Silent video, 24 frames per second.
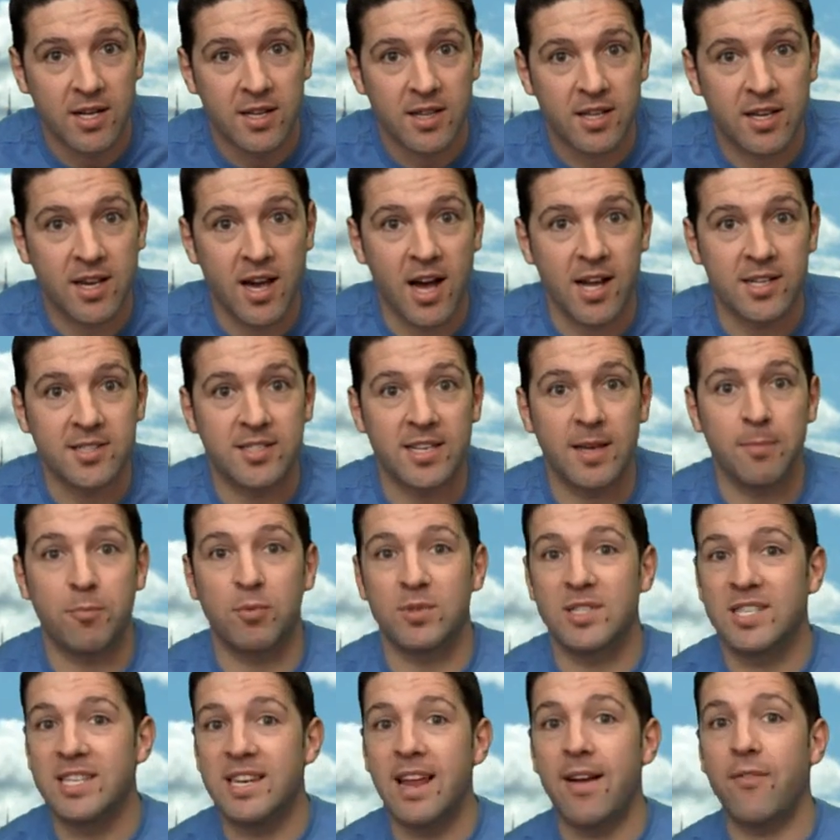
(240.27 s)
The concept
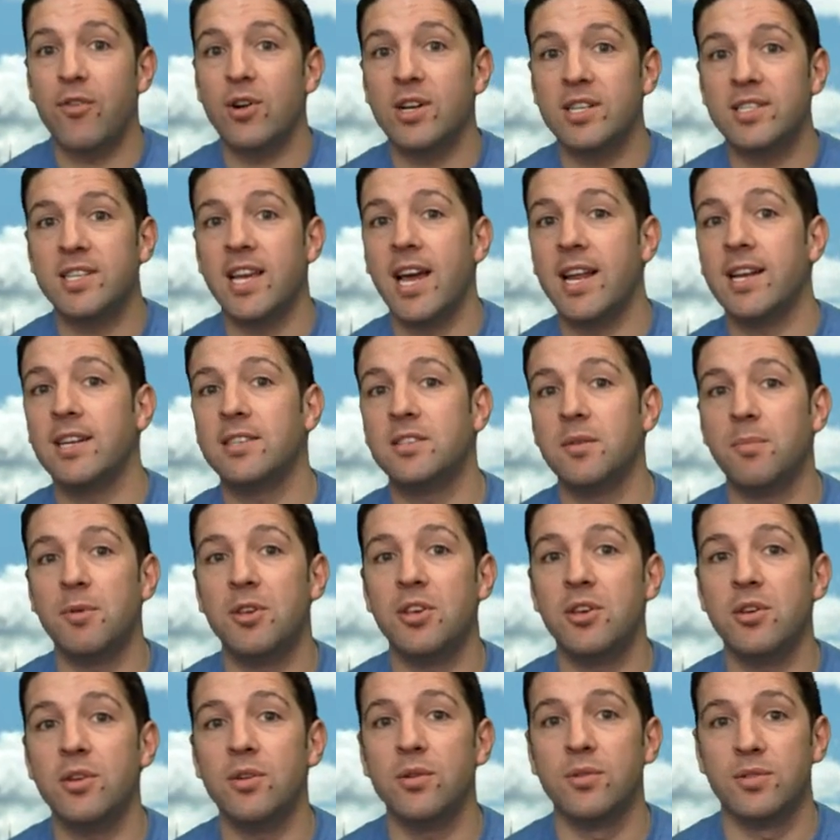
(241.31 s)
was never intended to be
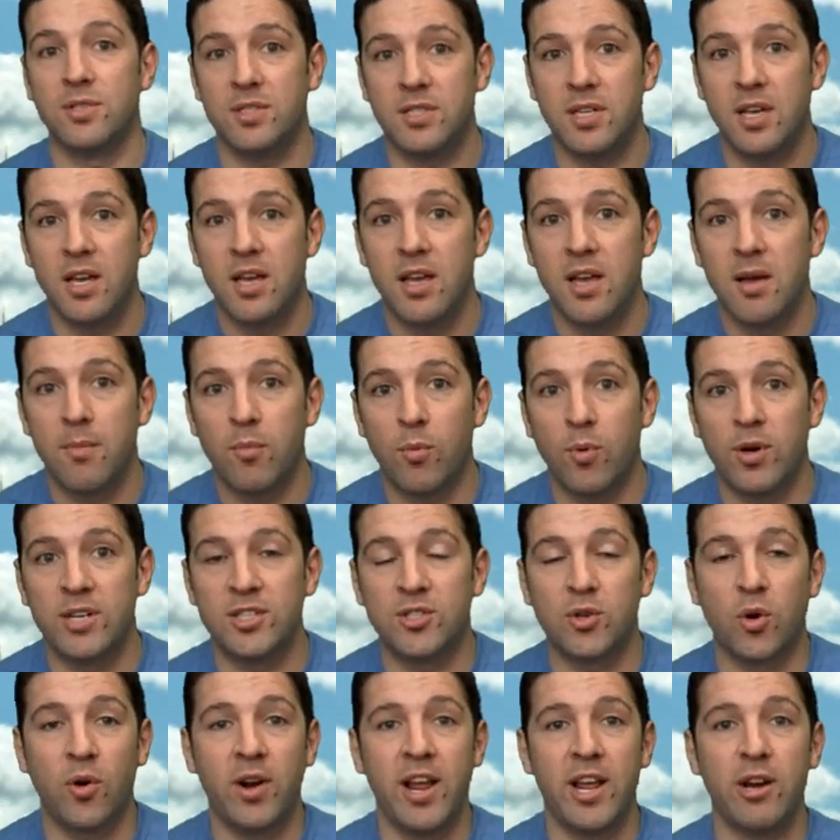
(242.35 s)
used, but when
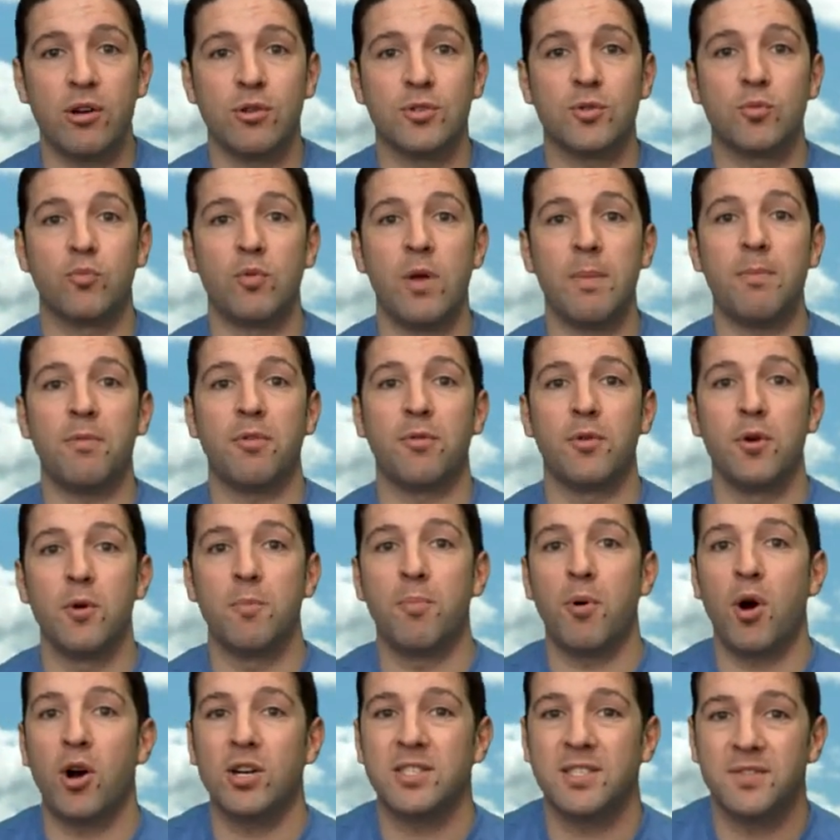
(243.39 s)
tornadoes ripped through
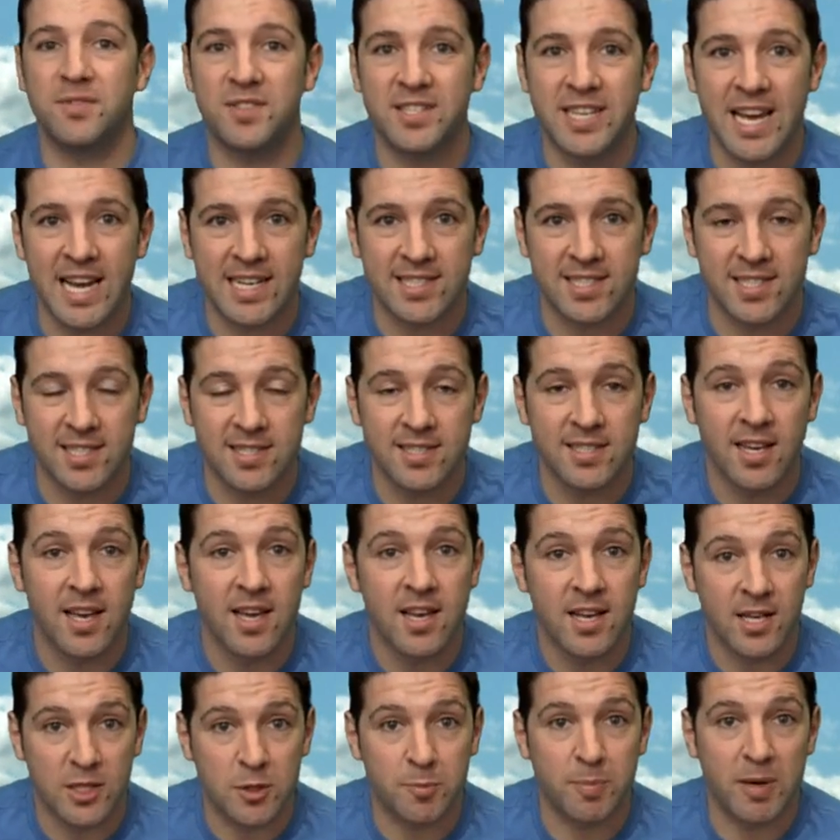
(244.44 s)
parts of Texas,
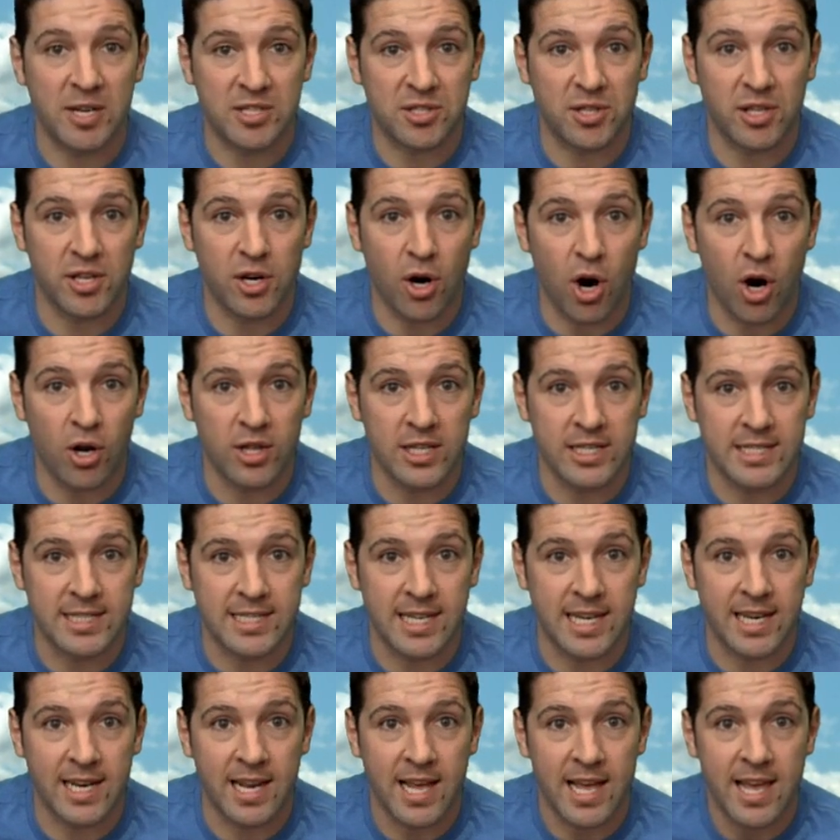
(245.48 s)
especially
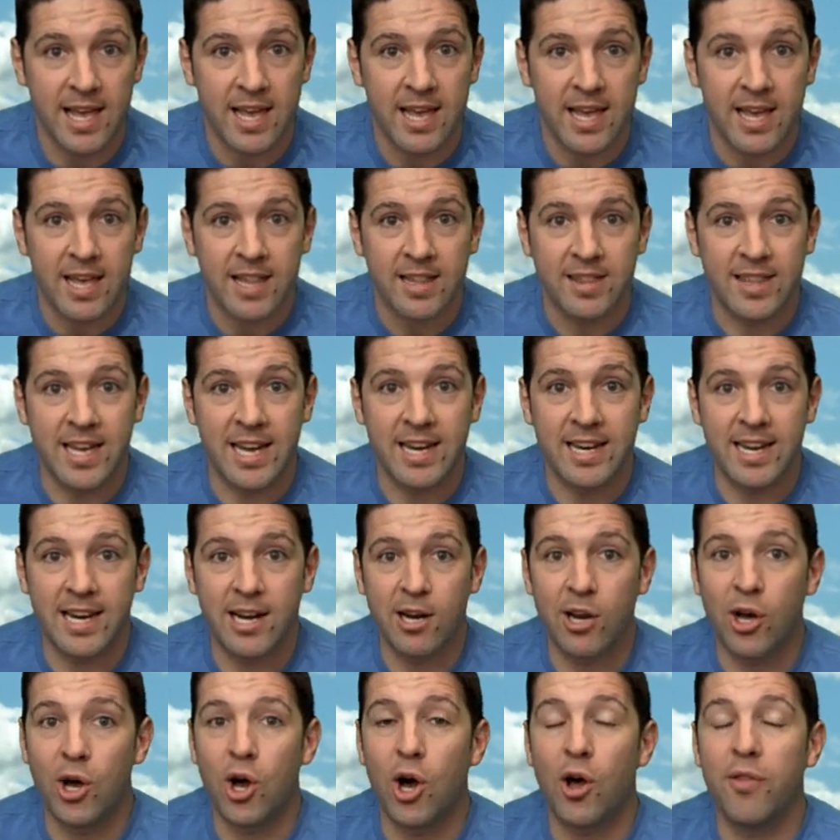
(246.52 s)
Arlington, they
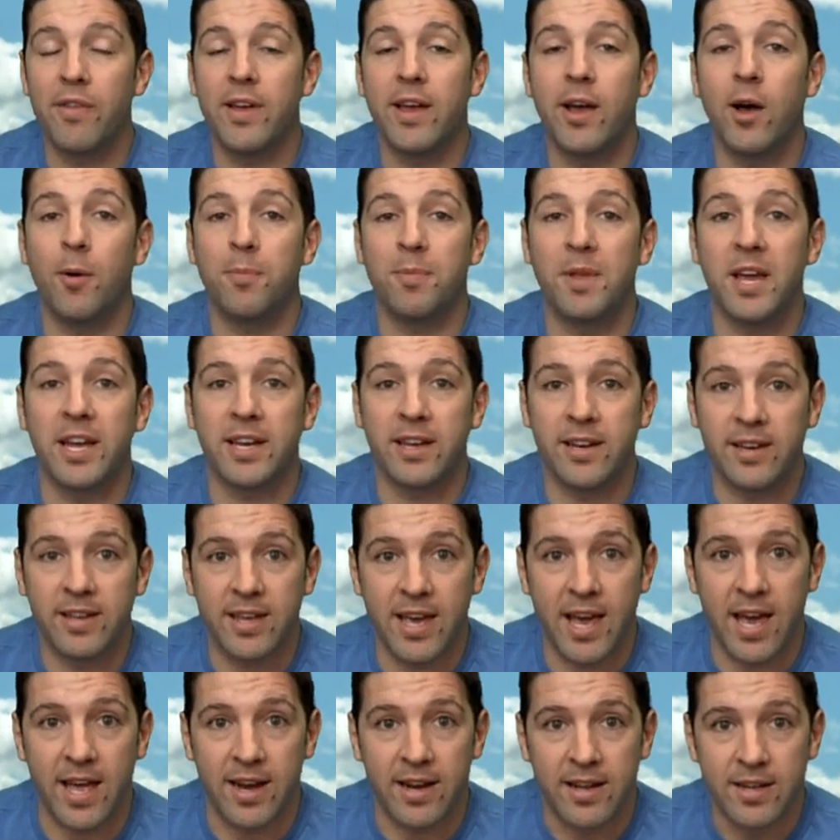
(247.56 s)
needed all the help they could
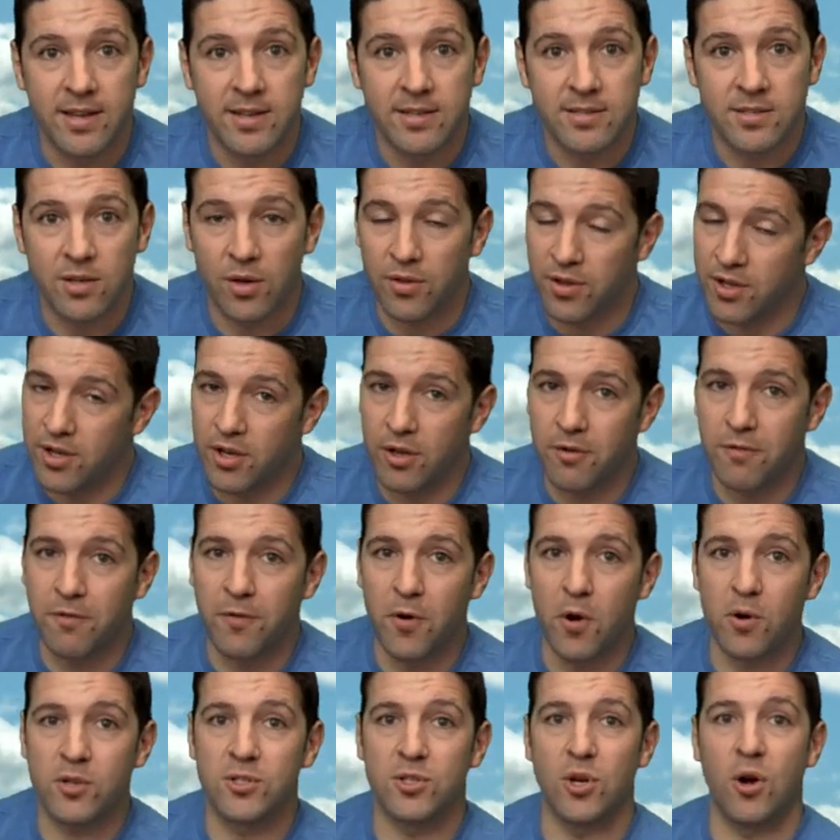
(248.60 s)
get. So the good
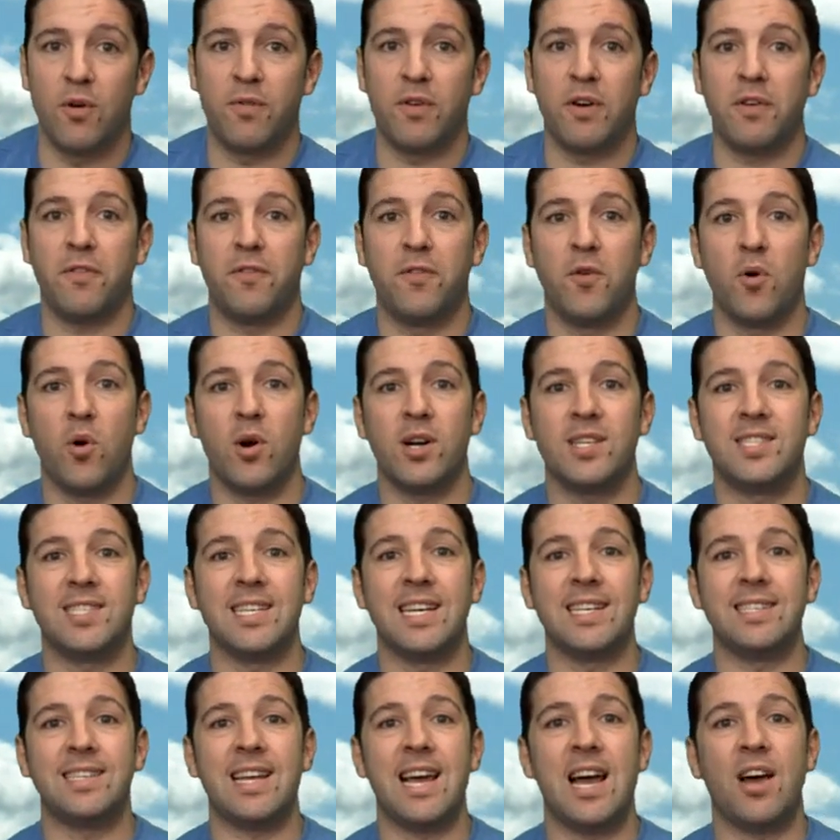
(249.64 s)
folks over at Ford
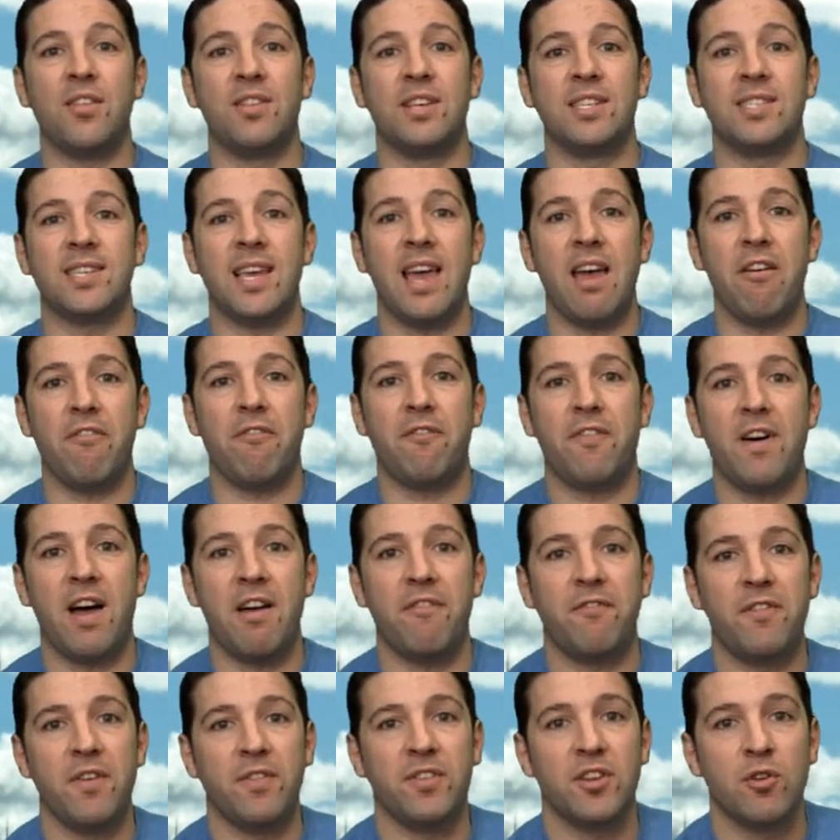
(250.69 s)
sent down this
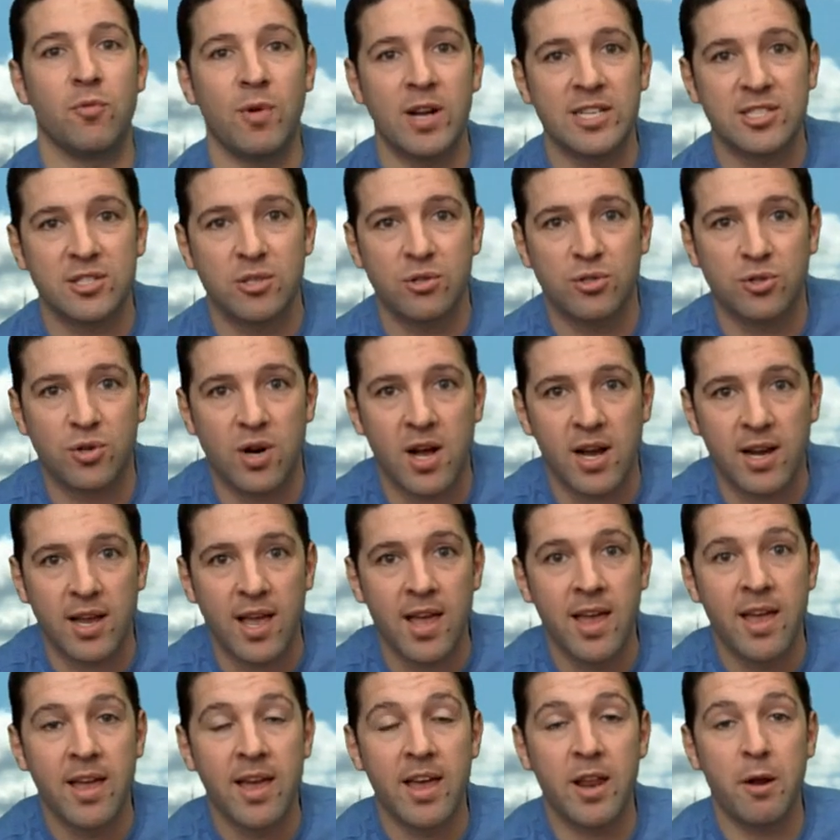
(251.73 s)
F-550 rescue truck,
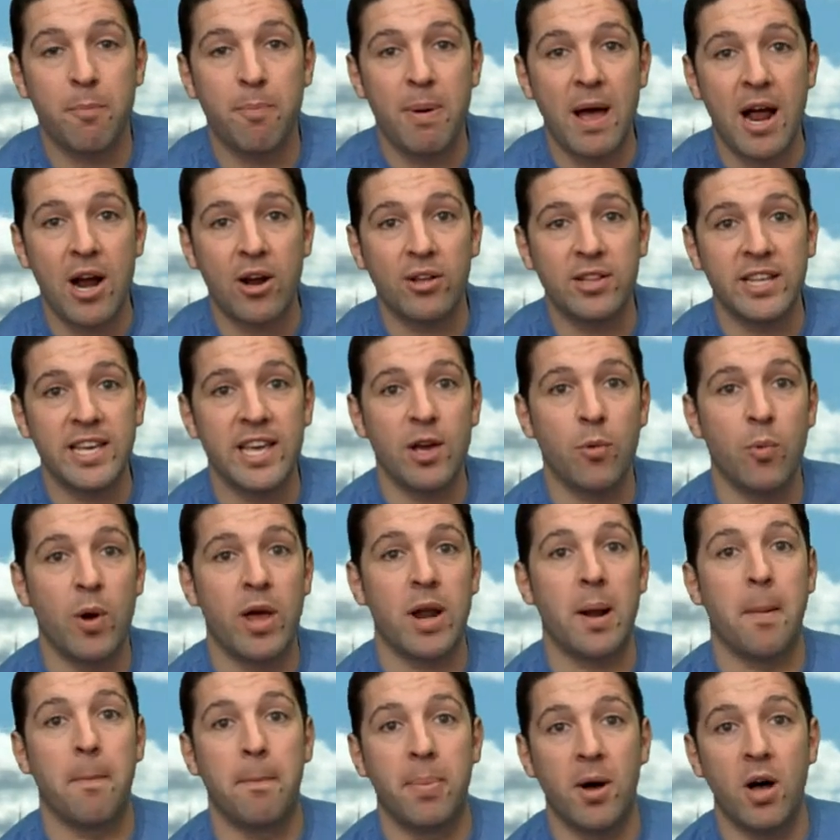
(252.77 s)
and apparently it
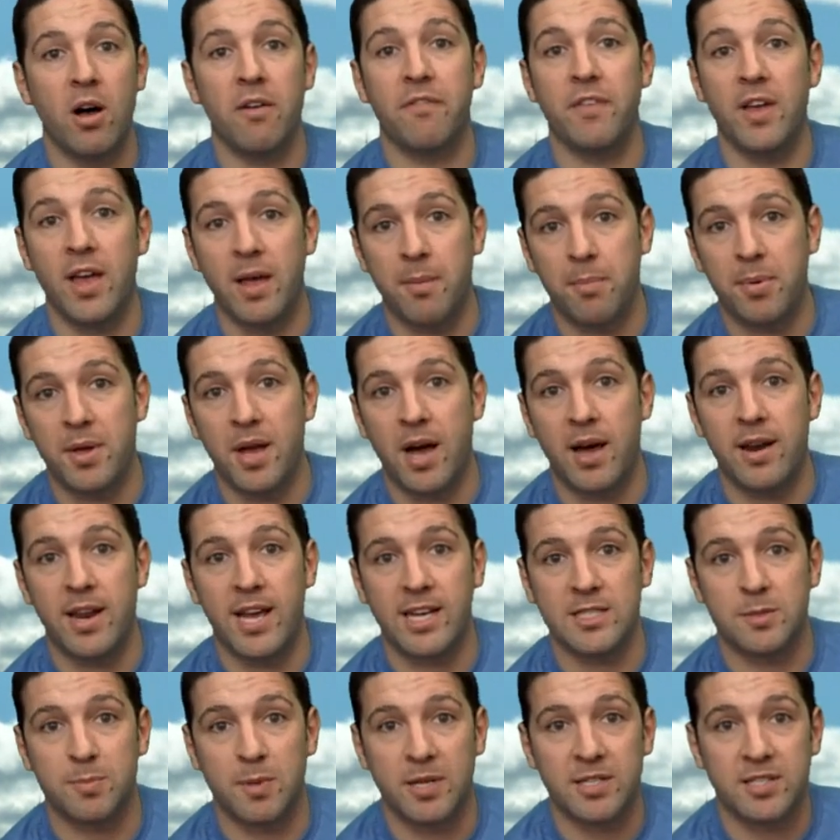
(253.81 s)
went above and beyond
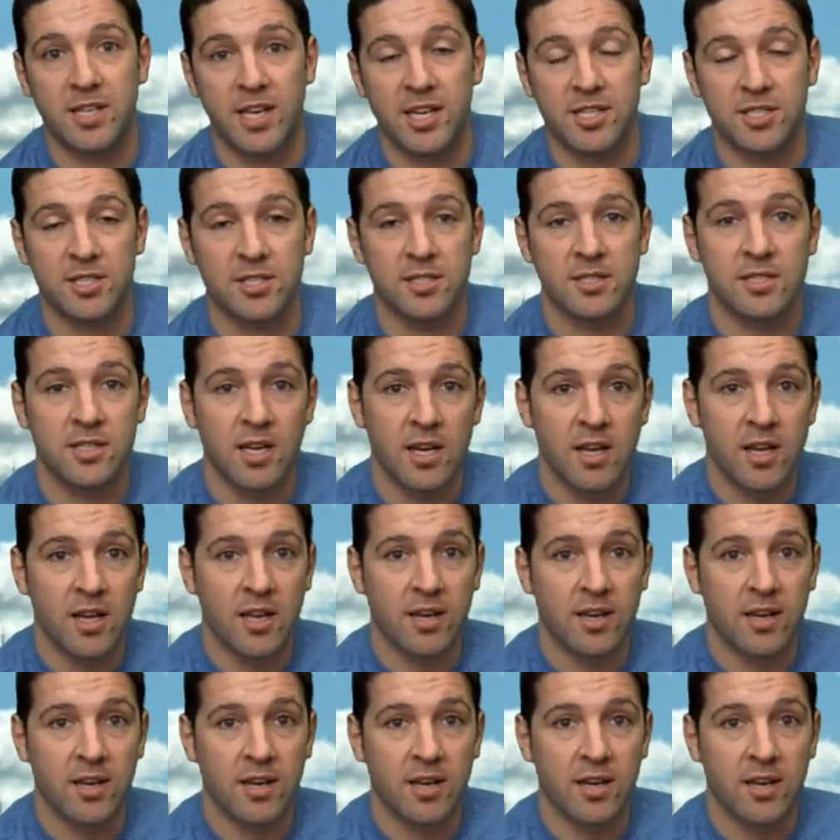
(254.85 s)
expectations.